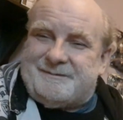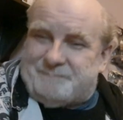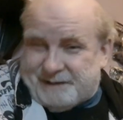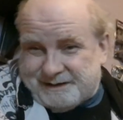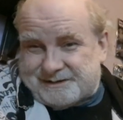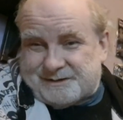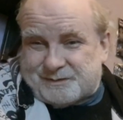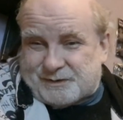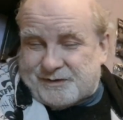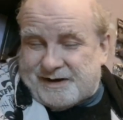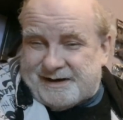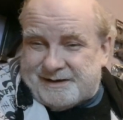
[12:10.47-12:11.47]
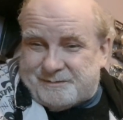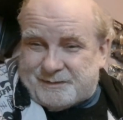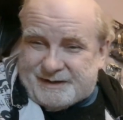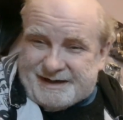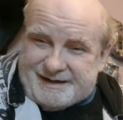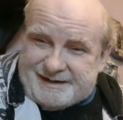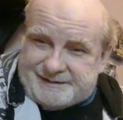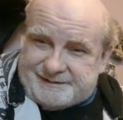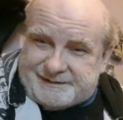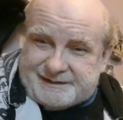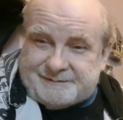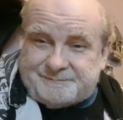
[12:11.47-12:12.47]
please subscribe,
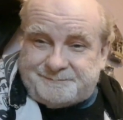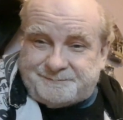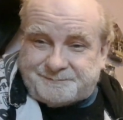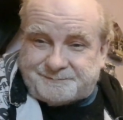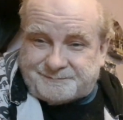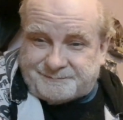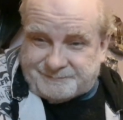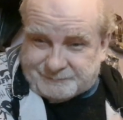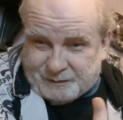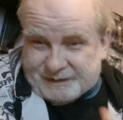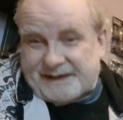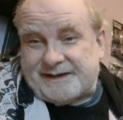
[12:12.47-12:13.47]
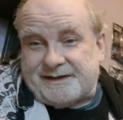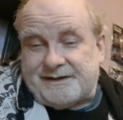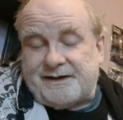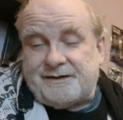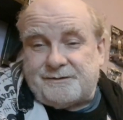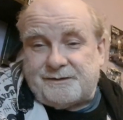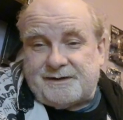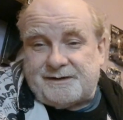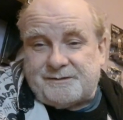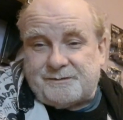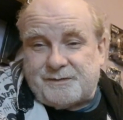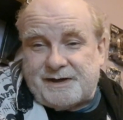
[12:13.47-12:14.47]
and we'll let you
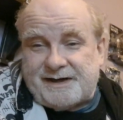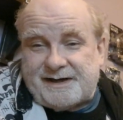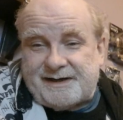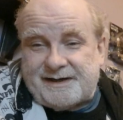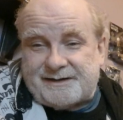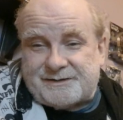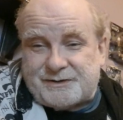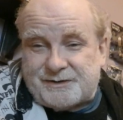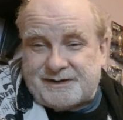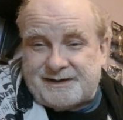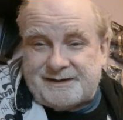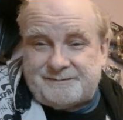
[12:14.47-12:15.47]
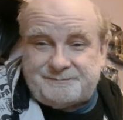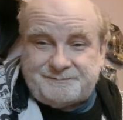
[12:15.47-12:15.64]
know when I actually